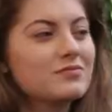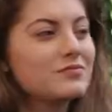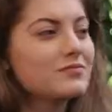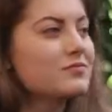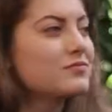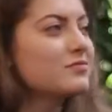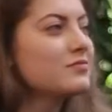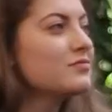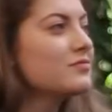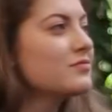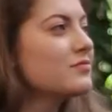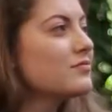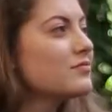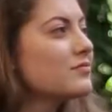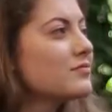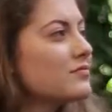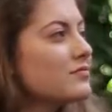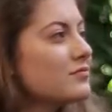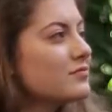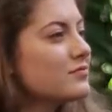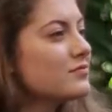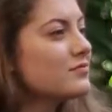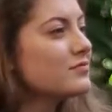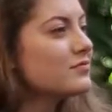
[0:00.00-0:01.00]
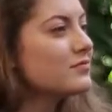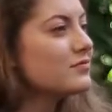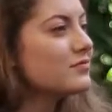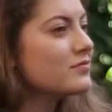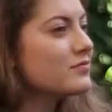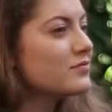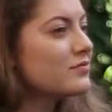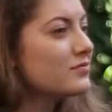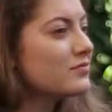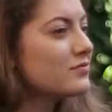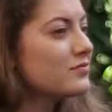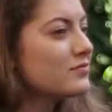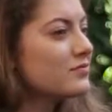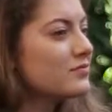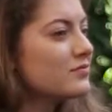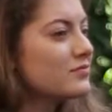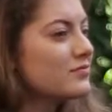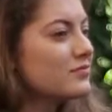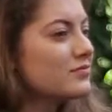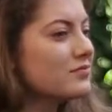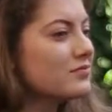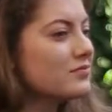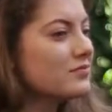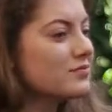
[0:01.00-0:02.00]

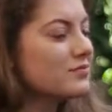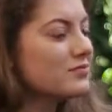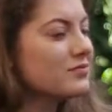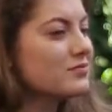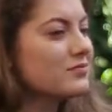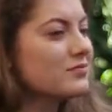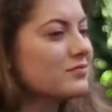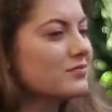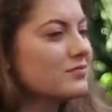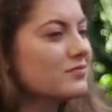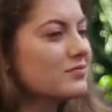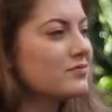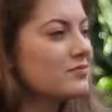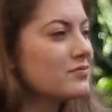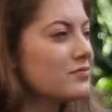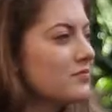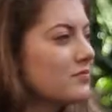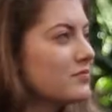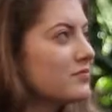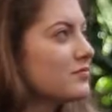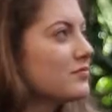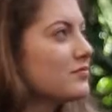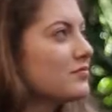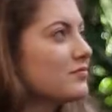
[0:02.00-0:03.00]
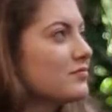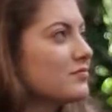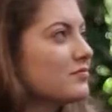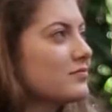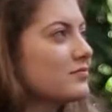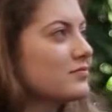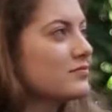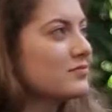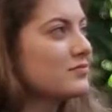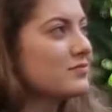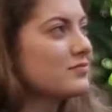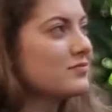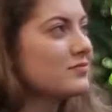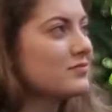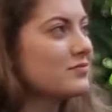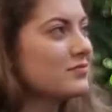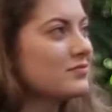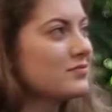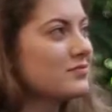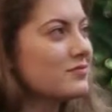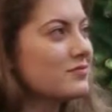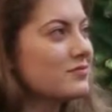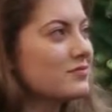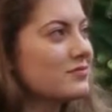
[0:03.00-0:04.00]

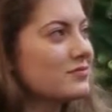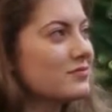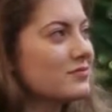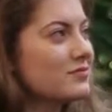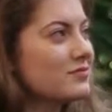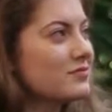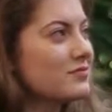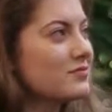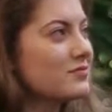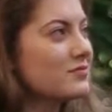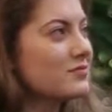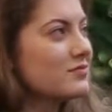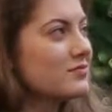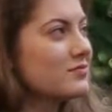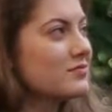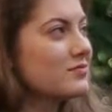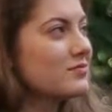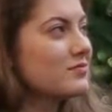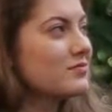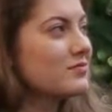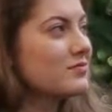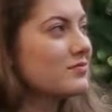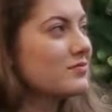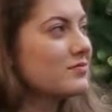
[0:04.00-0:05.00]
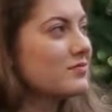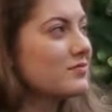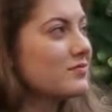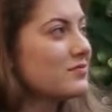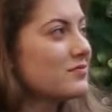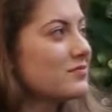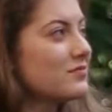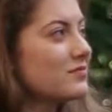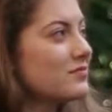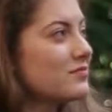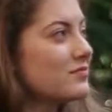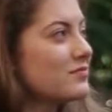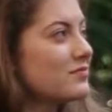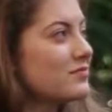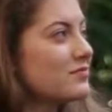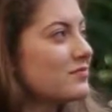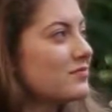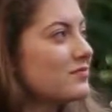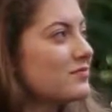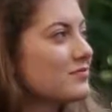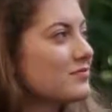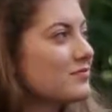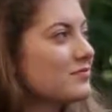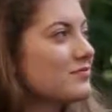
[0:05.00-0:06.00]

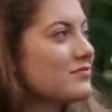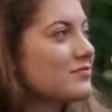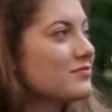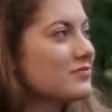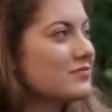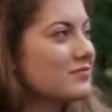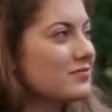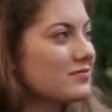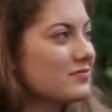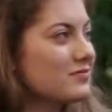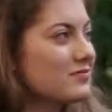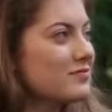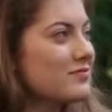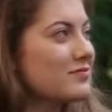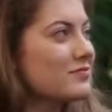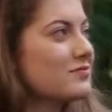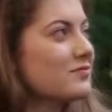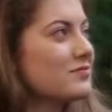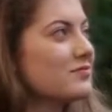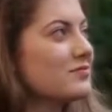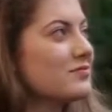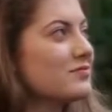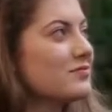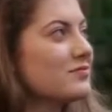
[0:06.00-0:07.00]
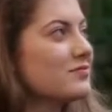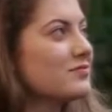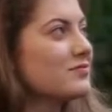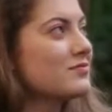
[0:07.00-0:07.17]
(silent)